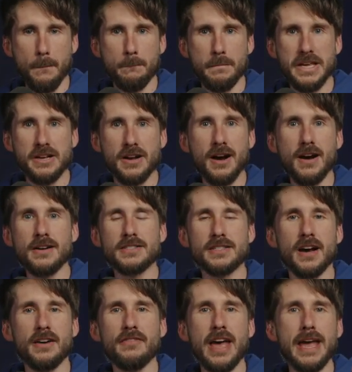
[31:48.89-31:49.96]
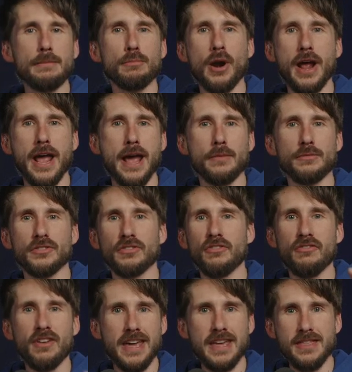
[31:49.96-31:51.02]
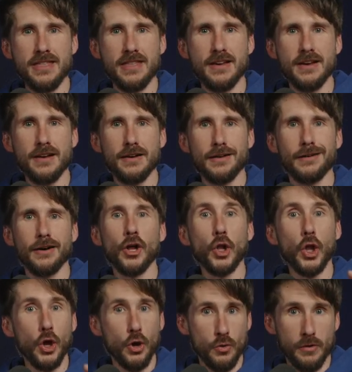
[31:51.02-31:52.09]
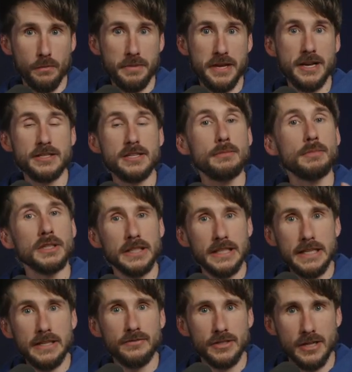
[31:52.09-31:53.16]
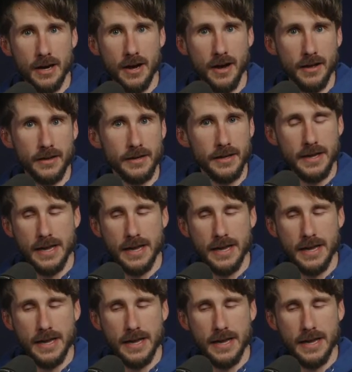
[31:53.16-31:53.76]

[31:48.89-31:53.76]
because of Abraham's faith alone, because he believed God.